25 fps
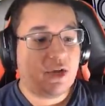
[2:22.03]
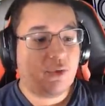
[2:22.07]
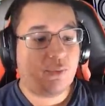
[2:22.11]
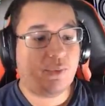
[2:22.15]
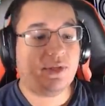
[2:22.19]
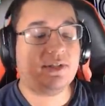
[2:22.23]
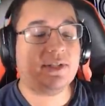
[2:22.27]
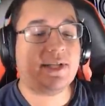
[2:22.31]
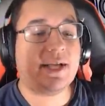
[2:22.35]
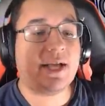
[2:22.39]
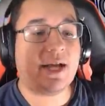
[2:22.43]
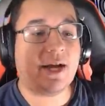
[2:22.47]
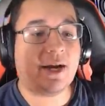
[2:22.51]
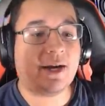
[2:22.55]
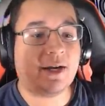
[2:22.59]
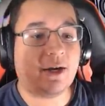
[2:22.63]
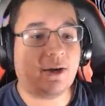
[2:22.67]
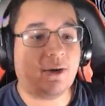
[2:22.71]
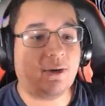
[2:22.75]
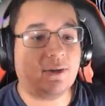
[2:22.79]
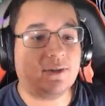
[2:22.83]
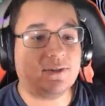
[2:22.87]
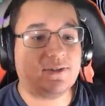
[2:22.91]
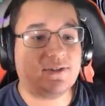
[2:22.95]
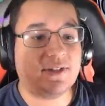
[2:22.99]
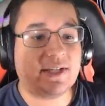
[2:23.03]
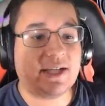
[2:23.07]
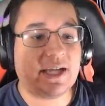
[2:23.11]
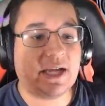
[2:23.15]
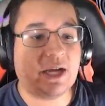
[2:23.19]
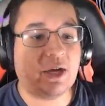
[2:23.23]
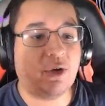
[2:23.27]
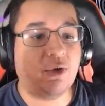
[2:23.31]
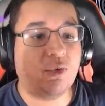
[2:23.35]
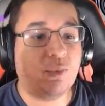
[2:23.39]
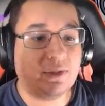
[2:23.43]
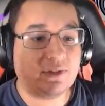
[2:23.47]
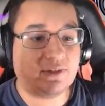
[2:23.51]
We let our ulti
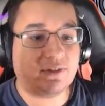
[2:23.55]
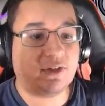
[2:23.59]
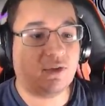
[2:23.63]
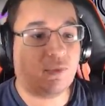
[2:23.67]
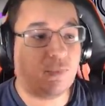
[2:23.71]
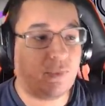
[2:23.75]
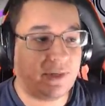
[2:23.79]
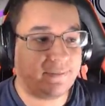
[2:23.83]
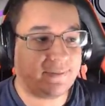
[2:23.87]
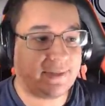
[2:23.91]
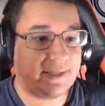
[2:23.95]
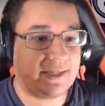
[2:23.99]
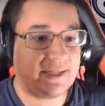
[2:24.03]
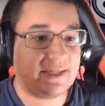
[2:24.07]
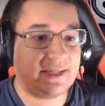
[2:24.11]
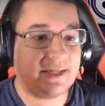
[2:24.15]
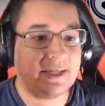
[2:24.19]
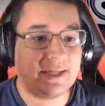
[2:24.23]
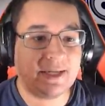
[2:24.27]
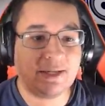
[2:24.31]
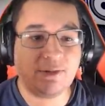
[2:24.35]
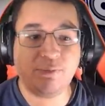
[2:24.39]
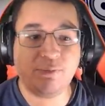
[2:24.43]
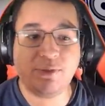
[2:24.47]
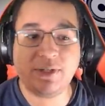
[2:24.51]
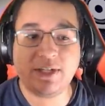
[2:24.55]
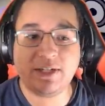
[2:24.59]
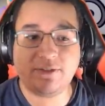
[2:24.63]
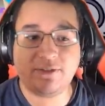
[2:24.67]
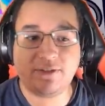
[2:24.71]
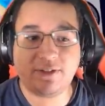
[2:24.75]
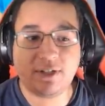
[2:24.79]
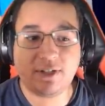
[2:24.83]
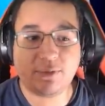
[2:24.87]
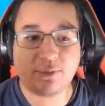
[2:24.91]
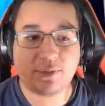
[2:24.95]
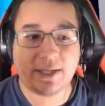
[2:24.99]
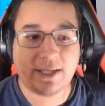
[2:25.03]
count with the win right here. And we can
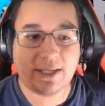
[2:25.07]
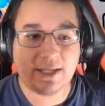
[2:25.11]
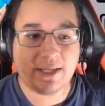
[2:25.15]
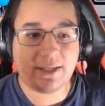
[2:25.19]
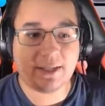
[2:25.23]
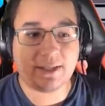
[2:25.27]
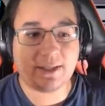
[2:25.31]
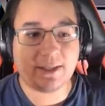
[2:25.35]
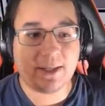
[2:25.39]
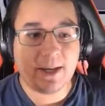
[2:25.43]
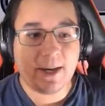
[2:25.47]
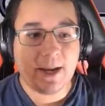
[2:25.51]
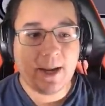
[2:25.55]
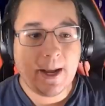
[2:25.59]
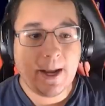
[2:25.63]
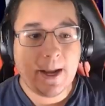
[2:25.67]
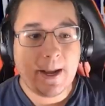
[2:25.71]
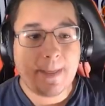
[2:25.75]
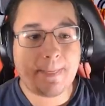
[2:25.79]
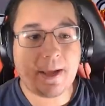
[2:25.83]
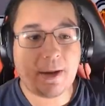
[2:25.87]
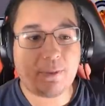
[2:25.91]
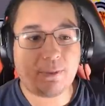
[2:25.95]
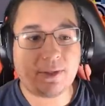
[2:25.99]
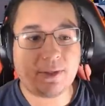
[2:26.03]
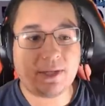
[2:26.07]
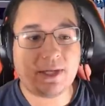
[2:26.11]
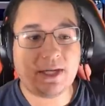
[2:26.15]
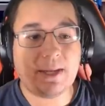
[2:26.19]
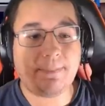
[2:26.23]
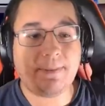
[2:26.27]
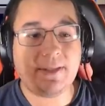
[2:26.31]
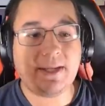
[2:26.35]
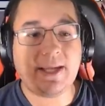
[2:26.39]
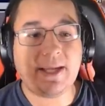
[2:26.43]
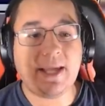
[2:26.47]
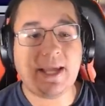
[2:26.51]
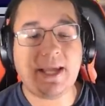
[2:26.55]
see right here that we're going to
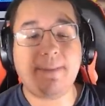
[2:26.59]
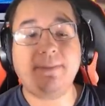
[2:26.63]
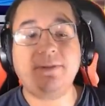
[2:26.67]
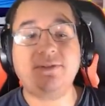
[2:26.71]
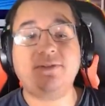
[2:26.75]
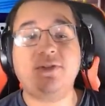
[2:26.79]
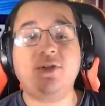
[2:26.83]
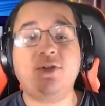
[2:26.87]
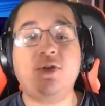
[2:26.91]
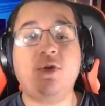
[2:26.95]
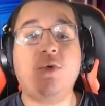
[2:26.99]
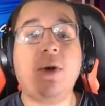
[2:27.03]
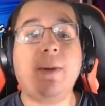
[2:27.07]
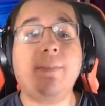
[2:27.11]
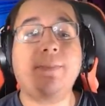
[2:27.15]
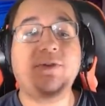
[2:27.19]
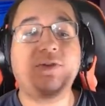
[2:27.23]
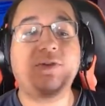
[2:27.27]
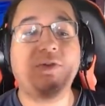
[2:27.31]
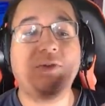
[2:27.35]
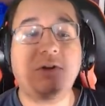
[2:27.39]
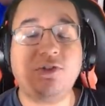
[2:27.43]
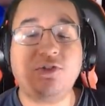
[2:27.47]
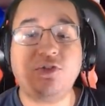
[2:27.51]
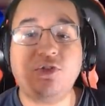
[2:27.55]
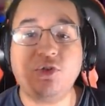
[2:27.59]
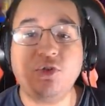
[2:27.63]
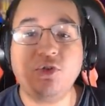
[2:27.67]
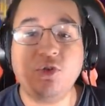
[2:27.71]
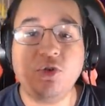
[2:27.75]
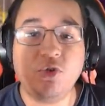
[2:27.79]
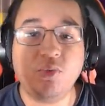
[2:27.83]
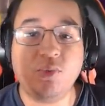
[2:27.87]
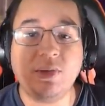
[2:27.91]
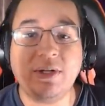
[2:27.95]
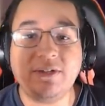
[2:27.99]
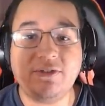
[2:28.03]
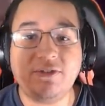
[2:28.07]
be able to go up to a
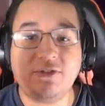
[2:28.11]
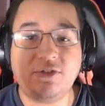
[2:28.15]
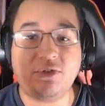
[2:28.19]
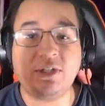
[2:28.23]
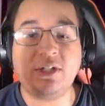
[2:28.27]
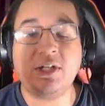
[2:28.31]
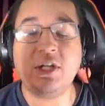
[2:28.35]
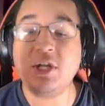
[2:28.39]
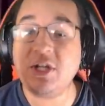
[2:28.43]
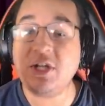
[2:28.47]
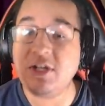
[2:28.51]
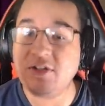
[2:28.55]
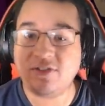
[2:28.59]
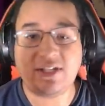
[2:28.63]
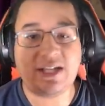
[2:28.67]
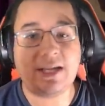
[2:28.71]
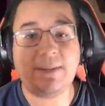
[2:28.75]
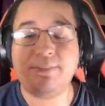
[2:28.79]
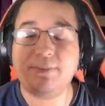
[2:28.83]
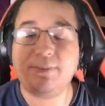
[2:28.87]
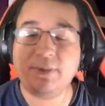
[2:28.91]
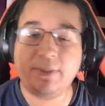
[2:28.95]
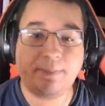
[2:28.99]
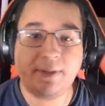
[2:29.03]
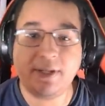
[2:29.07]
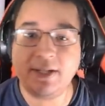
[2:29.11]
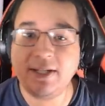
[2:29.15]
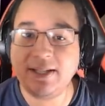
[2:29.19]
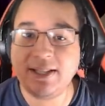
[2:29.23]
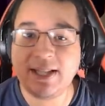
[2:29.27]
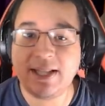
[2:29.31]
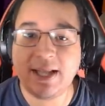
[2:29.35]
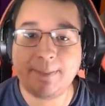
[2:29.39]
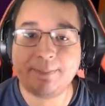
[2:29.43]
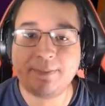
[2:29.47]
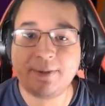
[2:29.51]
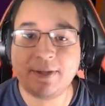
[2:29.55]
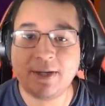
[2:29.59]
2 win streak. You just keep repeating
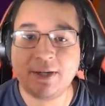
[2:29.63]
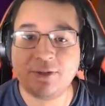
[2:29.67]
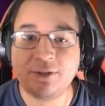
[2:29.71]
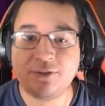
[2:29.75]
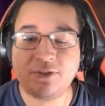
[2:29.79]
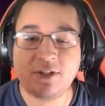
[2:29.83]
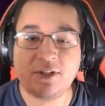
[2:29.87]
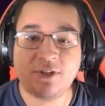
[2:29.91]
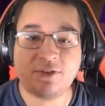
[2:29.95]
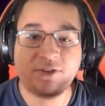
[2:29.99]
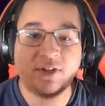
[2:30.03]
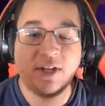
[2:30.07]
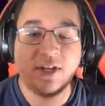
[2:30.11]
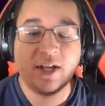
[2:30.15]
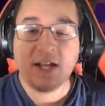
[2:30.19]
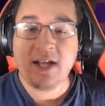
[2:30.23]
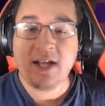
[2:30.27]
that process